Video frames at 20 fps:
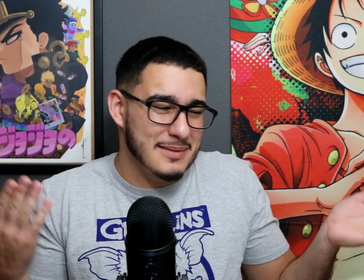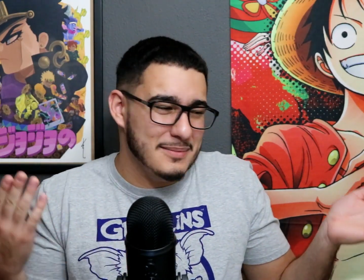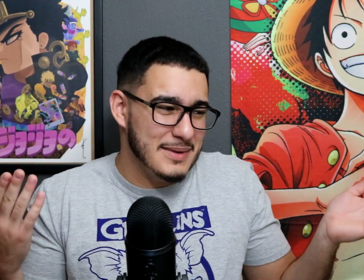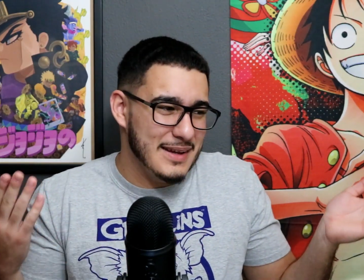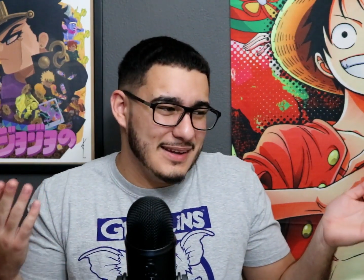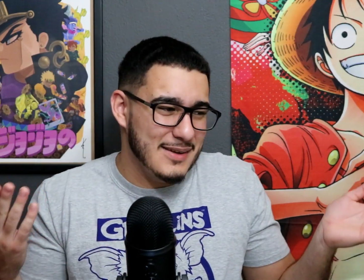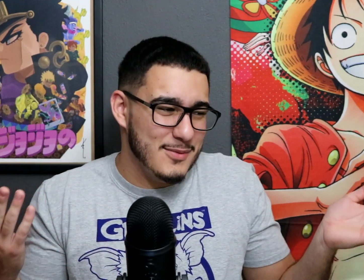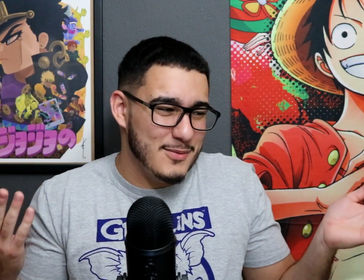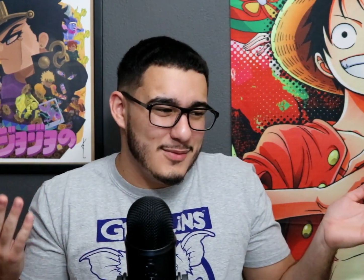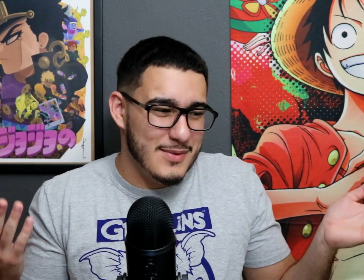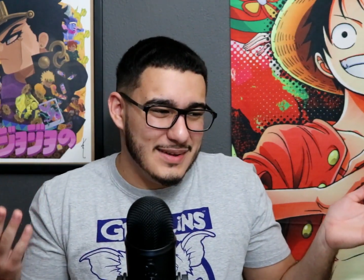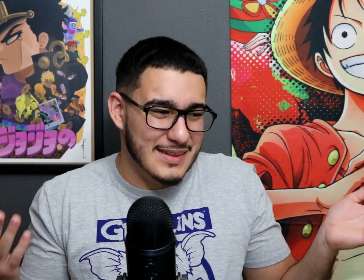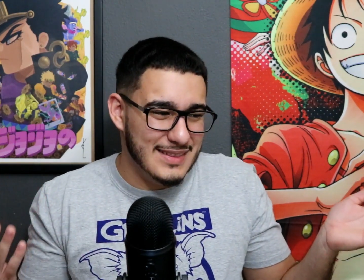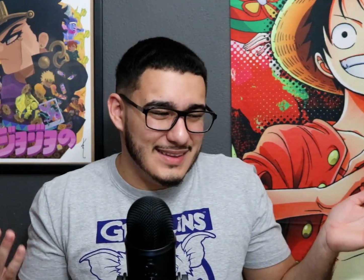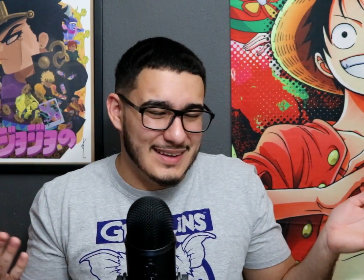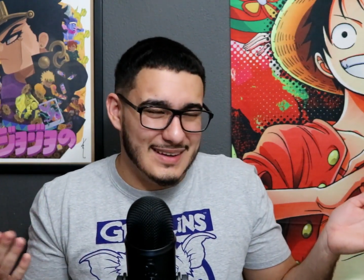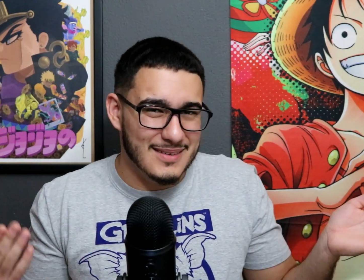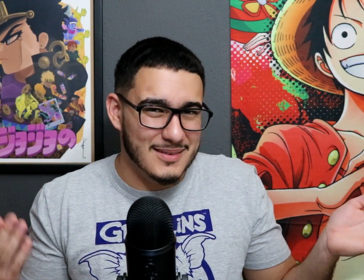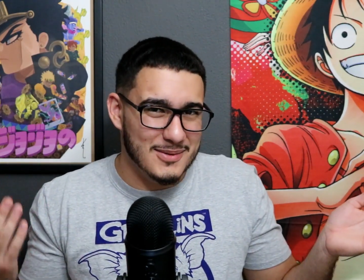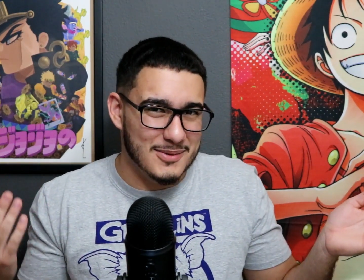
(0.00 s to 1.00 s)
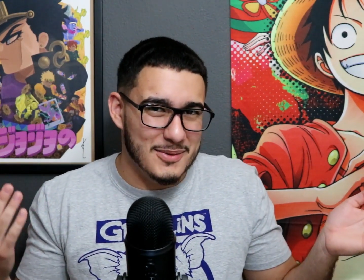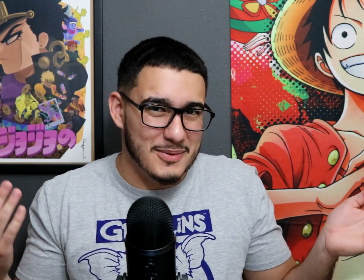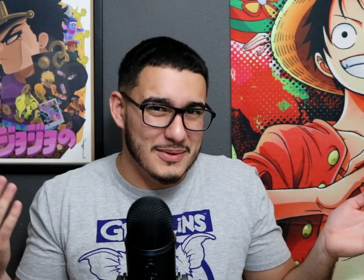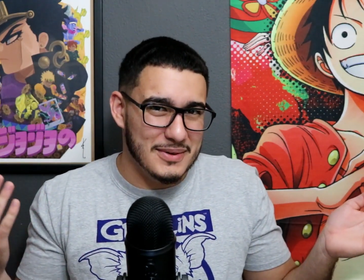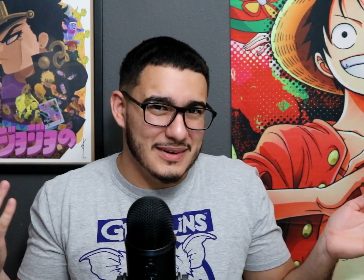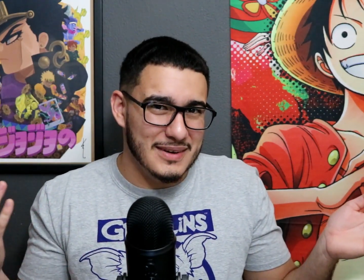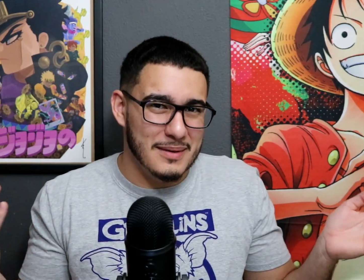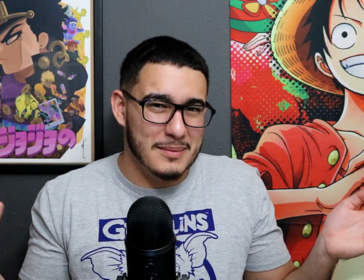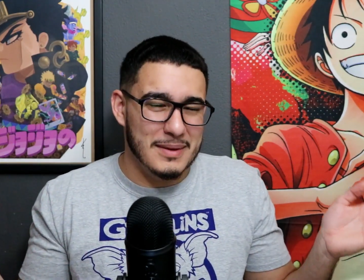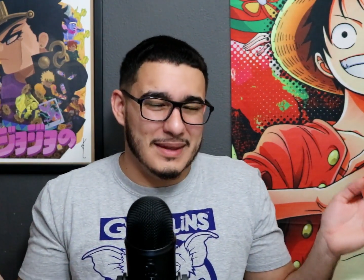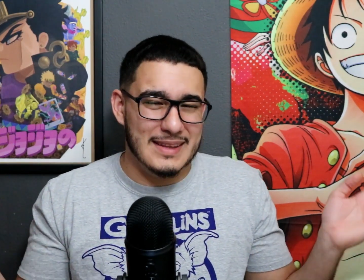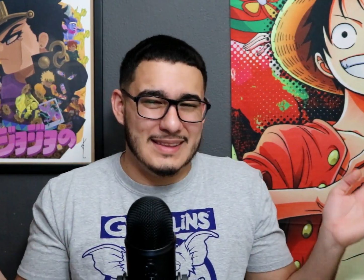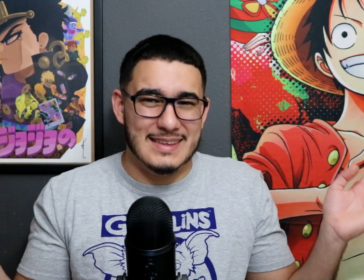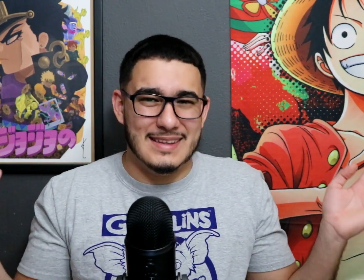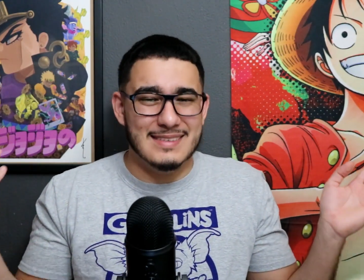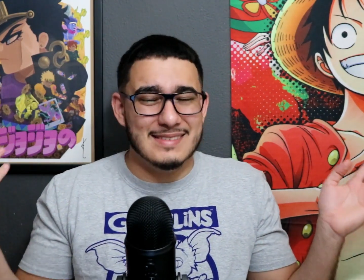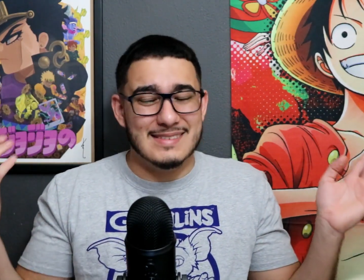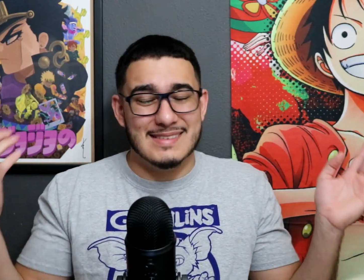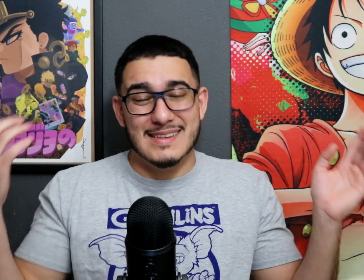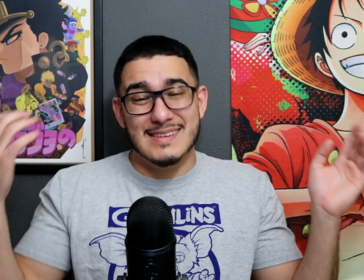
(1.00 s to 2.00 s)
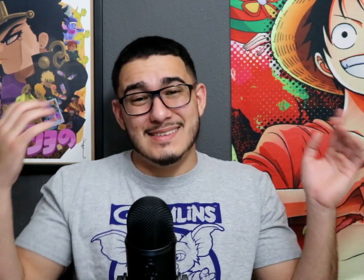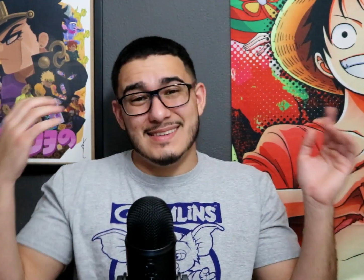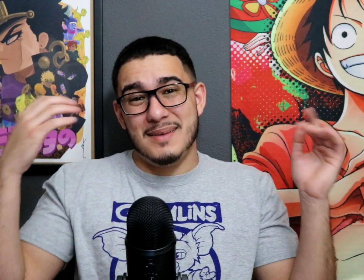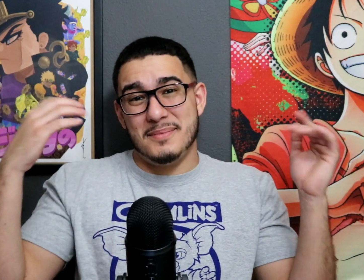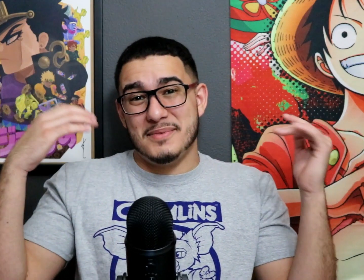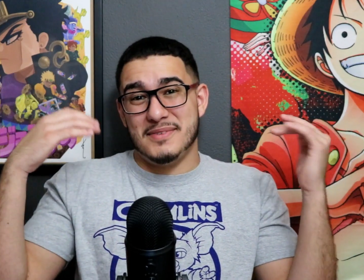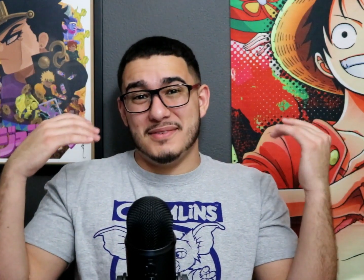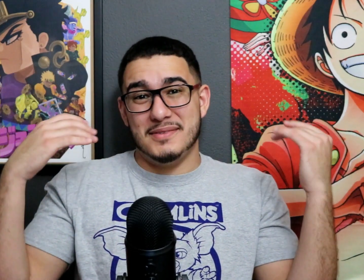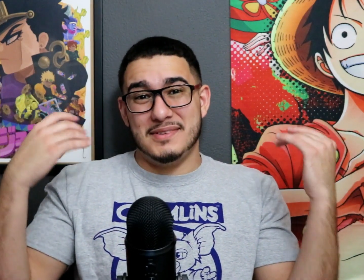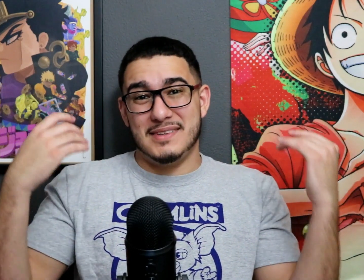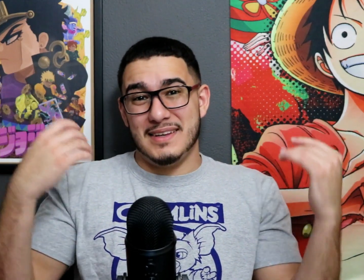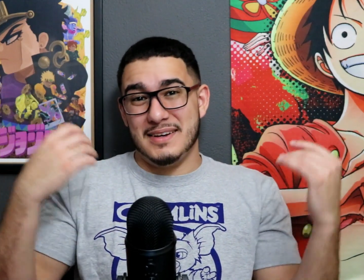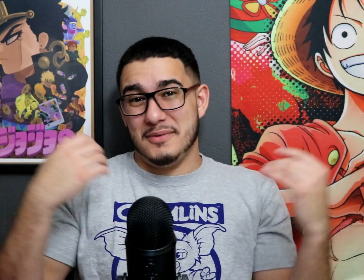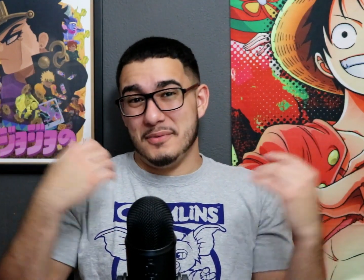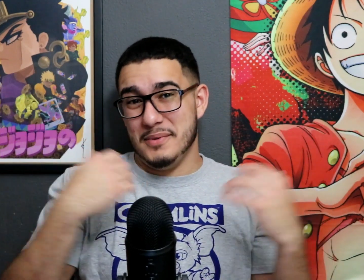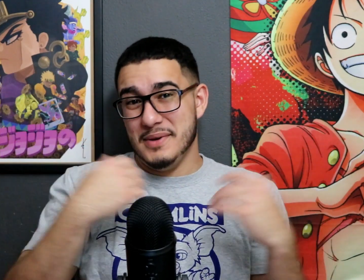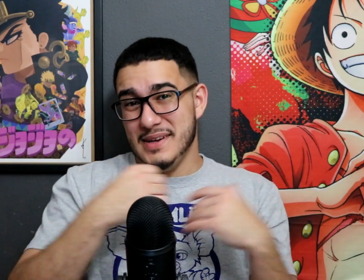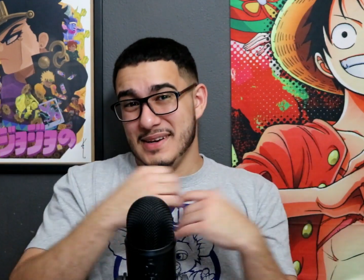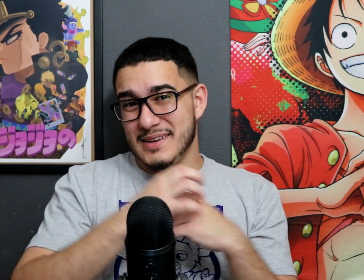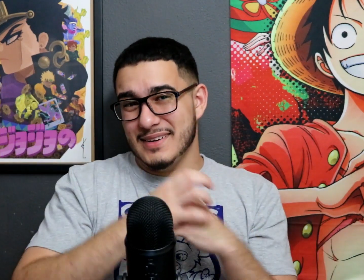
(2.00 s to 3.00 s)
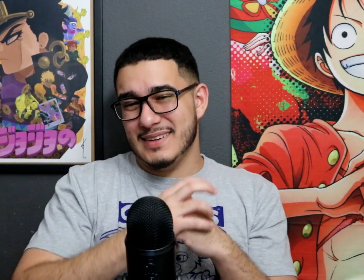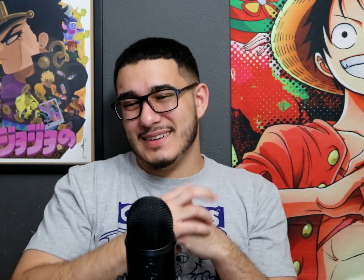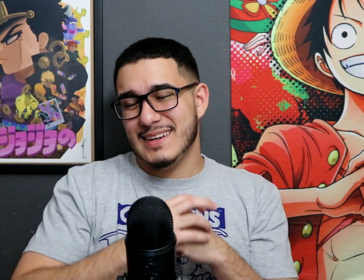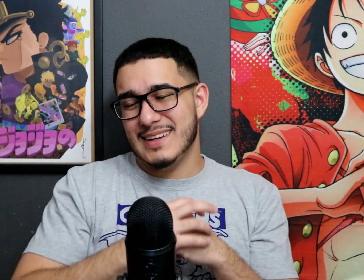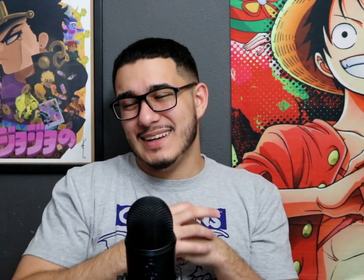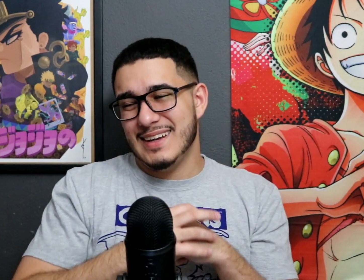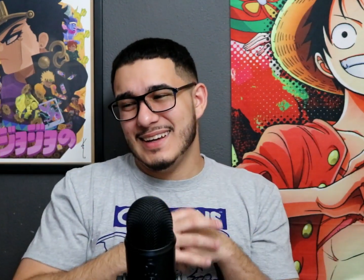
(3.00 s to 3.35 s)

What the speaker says: I'm like, what the hell's going on? I'm like, this episode's kind of weird.